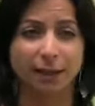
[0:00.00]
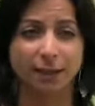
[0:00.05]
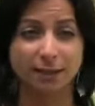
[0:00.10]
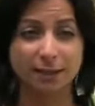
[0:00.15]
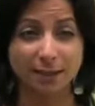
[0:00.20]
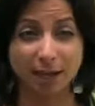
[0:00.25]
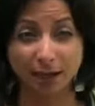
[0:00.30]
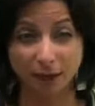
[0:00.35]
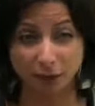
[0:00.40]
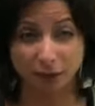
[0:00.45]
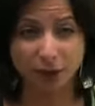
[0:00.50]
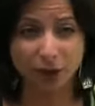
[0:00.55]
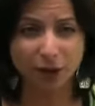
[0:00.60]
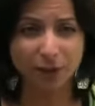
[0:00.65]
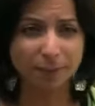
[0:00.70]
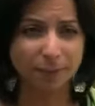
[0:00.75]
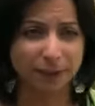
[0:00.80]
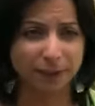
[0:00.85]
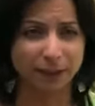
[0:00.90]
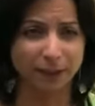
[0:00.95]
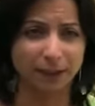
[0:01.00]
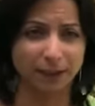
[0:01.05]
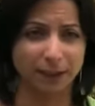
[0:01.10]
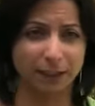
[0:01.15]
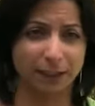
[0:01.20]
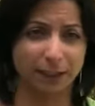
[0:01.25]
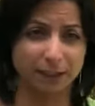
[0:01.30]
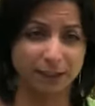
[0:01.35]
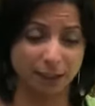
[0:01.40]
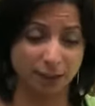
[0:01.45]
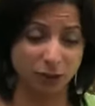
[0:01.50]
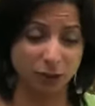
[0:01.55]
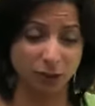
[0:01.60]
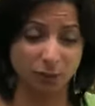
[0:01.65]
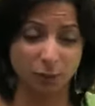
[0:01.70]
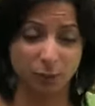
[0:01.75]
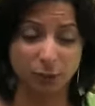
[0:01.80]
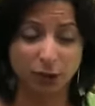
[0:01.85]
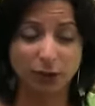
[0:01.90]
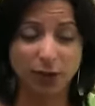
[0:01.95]
and psychotherapy techniques, and
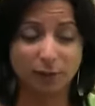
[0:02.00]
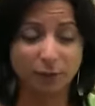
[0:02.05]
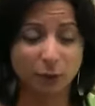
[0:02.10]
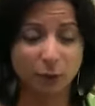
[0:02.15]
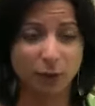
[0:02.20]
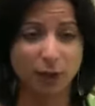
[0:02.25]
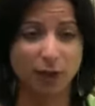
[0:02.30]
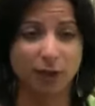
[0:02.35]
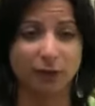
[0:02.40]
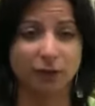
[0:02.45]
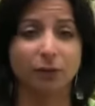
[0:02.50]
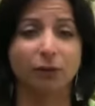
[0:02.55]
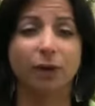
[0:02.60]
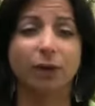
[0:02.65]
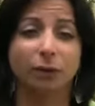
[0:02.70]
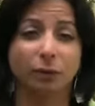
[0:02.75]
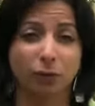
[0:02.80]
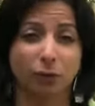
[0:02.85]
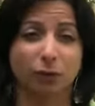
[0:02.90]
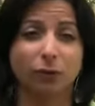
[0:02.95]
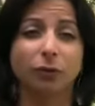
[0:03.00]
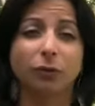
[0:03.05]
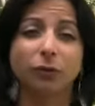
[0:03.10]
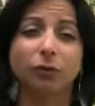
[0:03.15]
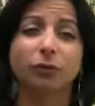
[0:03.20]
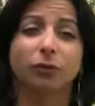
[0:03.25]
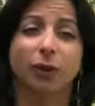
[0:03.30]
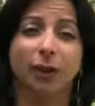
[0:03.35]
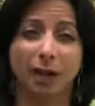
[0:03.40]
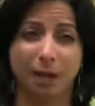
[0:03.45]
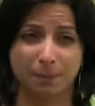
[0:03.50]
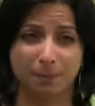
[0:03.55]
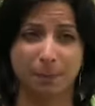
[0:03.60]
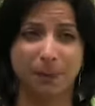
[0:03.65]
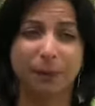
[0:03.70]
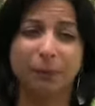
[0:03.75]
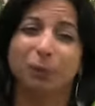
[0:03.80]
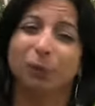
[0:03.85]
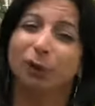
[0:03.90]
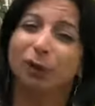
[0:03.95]
you put them together in order to help
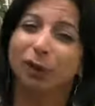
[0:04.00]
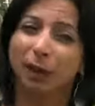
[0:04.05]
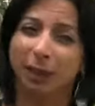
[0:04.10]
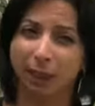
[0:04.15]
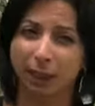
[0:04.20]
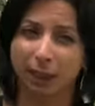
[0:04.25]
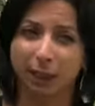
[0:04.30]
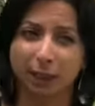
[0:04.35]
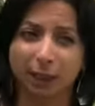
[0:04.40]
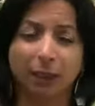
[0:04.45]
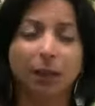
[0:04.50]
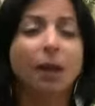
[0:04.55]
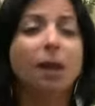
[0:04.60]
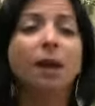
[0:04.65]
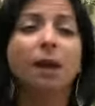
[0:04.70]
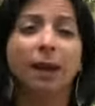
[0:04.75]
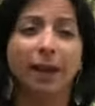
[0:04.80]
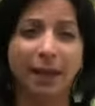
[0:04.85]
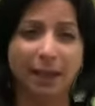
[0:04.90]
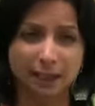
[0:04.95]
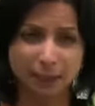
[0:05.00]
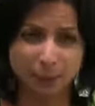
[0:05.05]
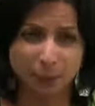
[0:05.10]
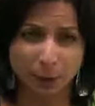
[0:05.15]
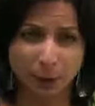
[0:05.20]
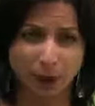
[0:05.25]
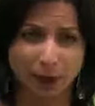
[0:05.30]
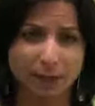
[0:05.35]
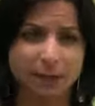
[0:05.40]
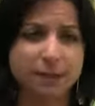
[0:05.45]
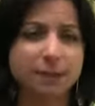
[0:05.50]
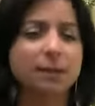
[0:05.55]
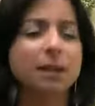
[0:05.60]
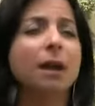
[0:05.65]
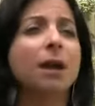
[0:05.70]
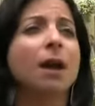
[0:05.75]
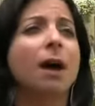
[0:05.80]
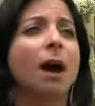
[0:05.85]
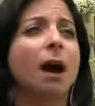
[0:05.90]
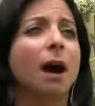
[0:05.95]
people heal, express,
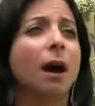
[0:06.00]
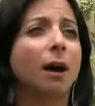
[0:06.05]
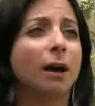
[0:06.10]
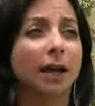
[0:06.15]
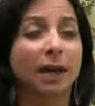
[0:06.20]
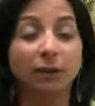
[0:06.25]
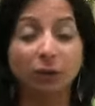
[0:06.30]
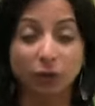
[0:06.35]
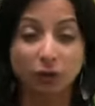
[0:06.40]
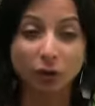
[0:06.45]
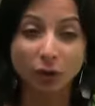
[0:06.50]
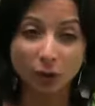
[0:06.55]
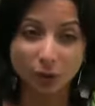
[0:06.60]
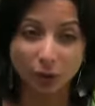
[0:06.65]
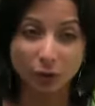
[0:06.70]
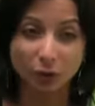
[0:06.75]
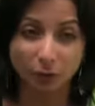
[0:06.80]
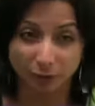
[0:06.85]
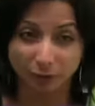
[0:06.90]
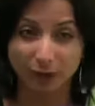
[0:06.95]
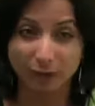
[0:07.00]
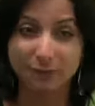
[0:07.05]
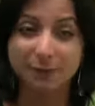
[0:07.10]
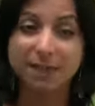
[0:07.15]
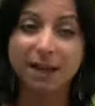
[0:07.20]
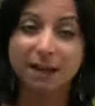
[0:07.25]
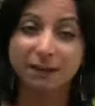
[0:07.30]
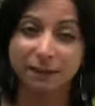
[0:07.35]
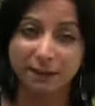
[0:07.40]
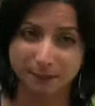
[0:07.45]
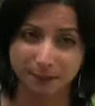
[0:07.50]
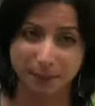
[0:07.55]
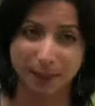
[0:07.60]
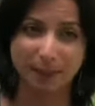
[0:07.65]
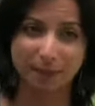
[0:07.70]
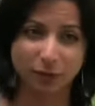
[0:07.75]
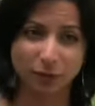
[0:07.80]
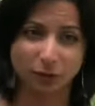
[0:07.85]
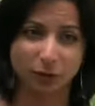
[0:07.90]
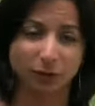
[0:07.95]
uh, get to know themselves
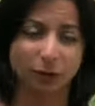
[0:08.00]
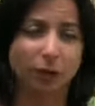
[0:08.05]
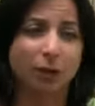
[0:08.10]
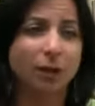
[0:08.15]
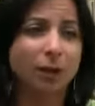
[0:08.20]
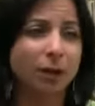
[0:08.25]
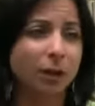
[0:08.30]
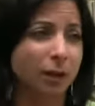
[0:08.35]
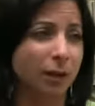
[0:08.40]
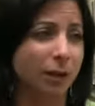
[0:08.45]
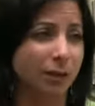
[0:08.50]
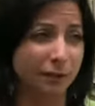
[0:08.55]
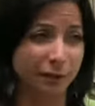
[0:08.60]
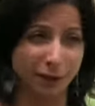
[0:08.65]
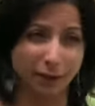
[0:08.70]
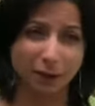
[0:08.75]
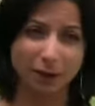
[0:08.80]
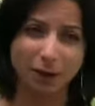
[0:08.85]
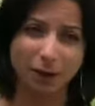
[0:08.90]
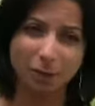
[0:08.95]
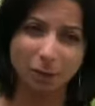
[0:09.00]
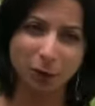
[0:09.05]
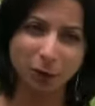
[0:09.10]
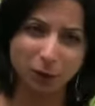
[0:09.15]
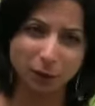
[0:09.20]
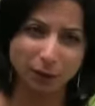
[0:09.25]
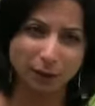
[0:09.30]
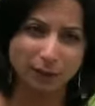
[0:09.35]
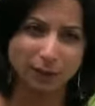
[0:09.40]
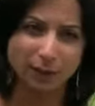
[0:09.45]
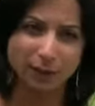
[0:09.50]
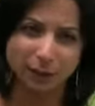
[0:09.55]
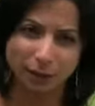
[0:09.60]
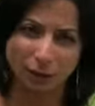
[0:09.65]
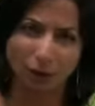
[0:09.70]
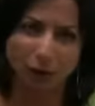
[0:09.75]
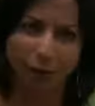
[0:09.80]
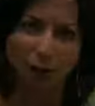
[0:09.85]
better, live in a community, you